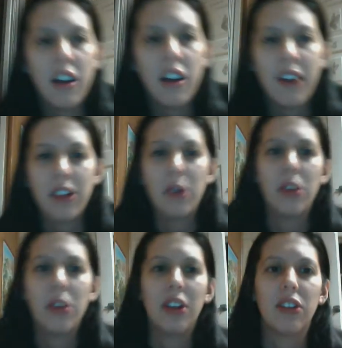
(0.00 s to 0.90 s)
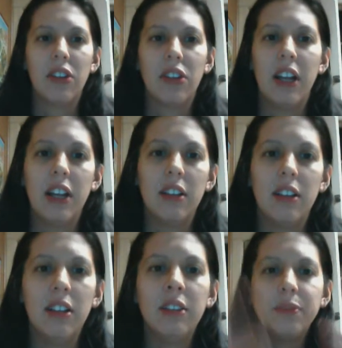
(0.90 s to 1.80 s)
of how the whole thing is running.
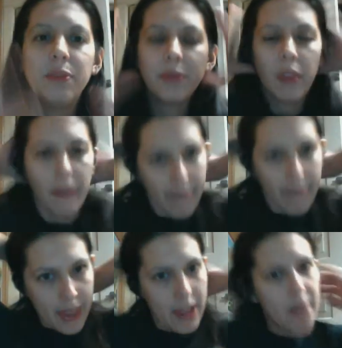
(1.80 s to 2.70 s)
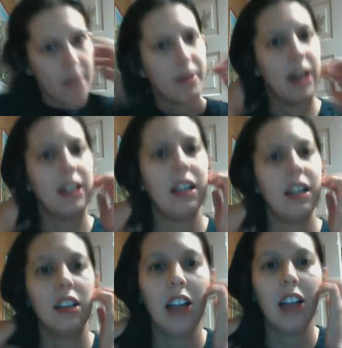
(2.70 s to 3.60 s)
But
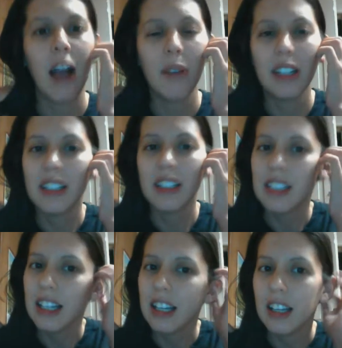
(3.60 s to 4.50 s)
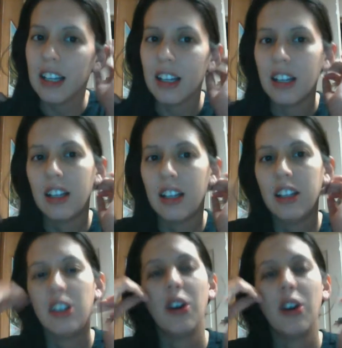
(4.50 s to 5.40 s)
I wanted to see,
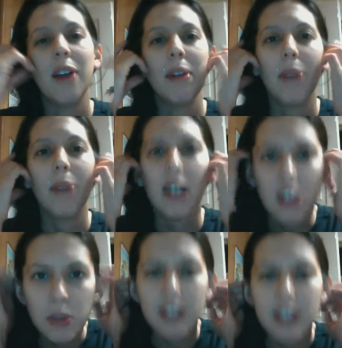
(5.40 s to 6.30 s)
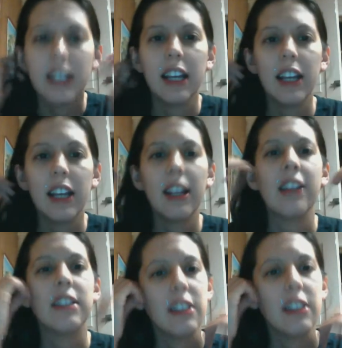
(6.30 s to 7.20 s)
how many boxes we did
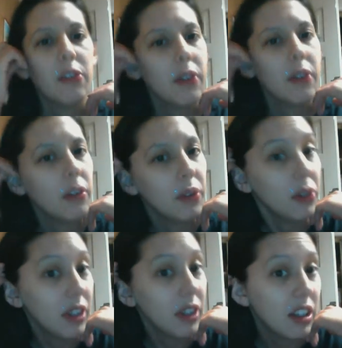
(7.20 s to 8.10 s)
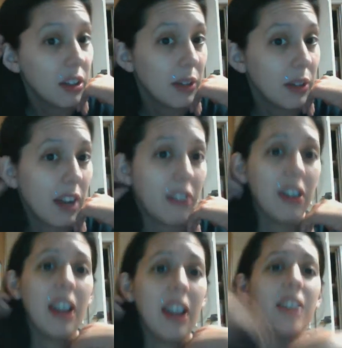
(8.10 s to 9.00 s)
and to see if we were doing good or whatever.
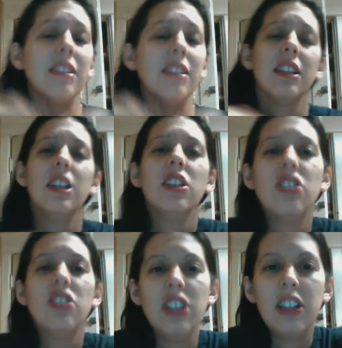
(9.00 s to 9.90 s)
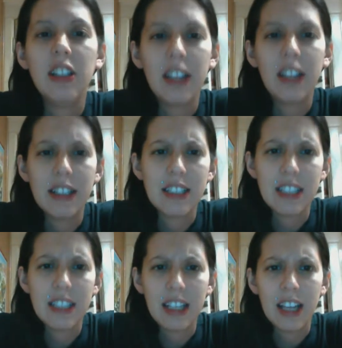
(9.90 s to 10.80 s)
And she didn't let us
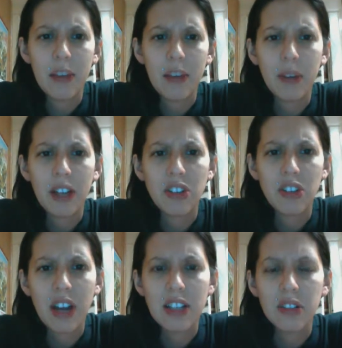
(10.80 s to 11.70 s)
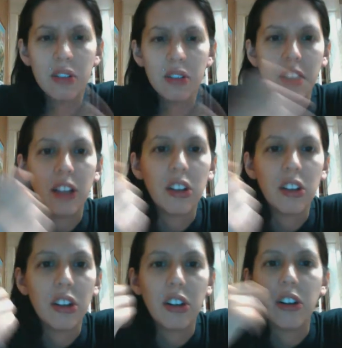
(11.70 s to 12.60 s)
see it. And when I tried to like
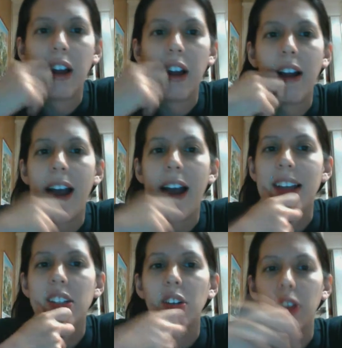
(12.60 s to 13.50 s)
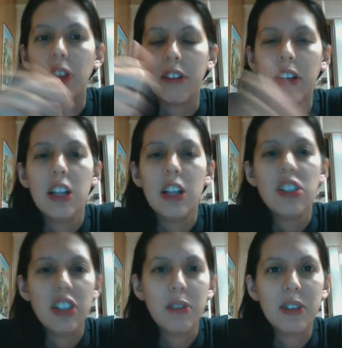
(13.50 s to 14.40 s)
look or ask her, like
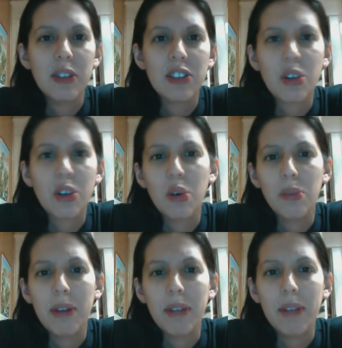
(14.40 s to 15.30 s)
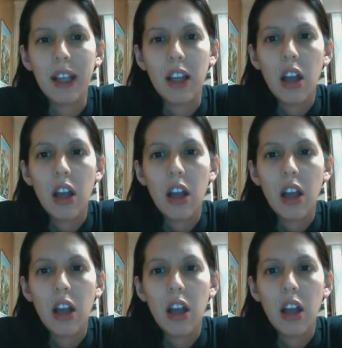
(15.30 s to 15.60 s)
she would scold me and be like,